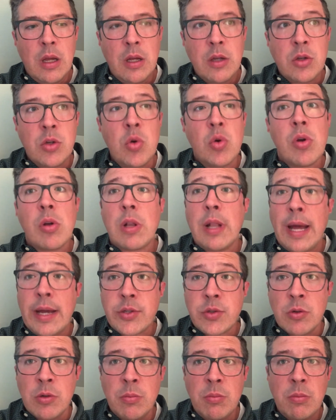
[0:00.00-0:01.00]
Google
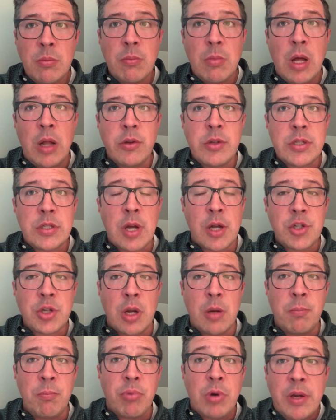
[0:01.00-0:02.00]
Classroom, I'll just touch
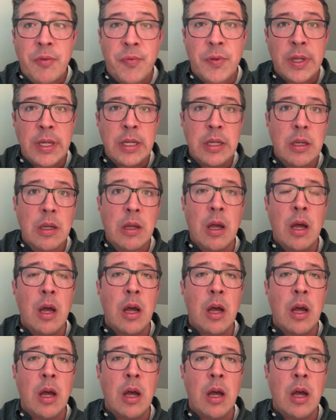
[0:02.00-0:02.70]
on briefly.